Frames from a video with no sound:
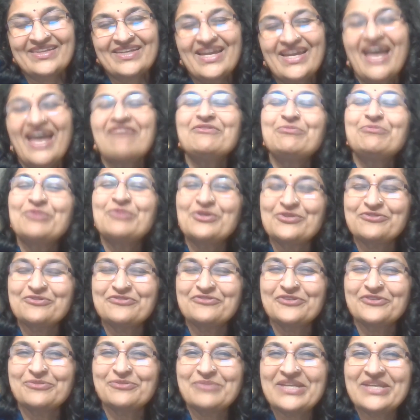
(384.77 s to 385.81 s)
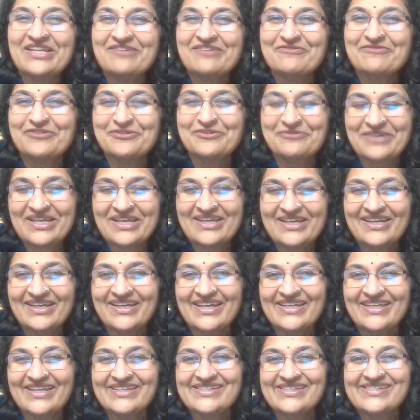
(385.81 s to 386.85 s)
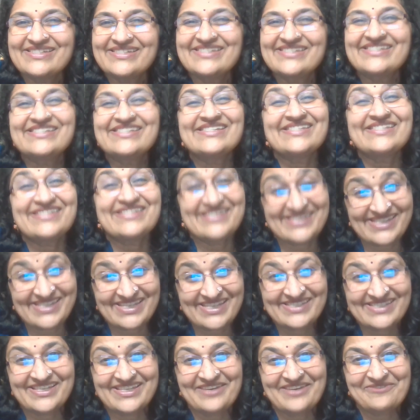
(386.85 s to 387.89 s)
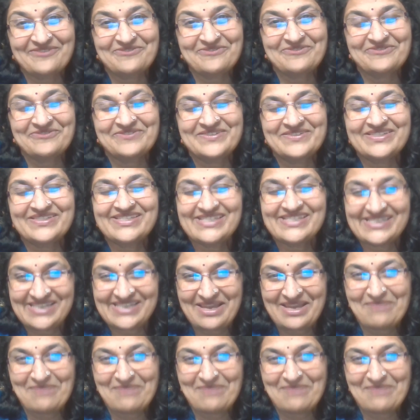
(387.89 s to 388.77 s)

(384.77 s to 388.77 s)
Have a beautiful, meaningful week ahead. Stay safe, stay